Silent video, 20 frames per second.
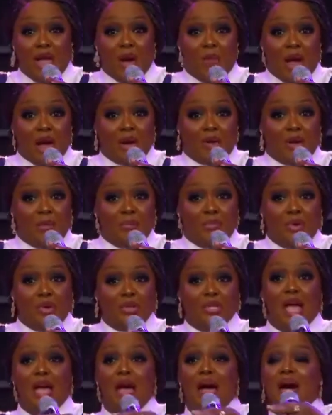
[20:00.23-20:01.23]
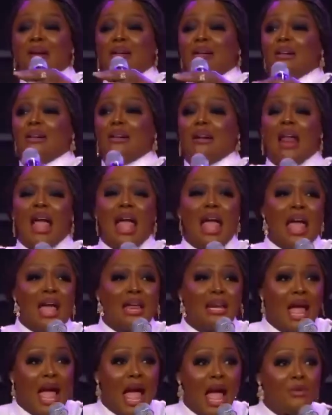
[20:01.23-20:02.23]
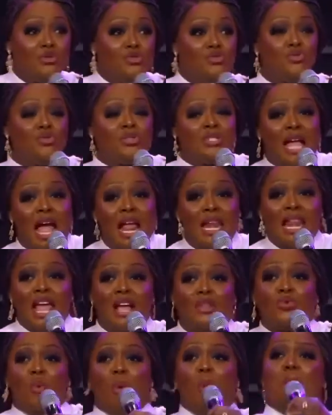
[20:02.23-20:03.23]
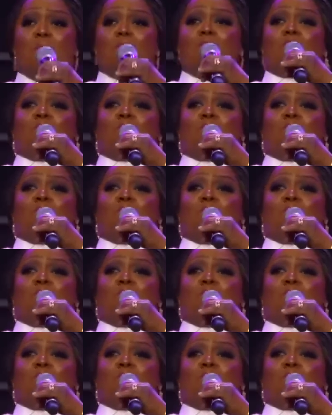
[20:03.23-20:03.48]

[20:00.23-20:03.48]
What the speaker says: going pot. Ran and used her leg to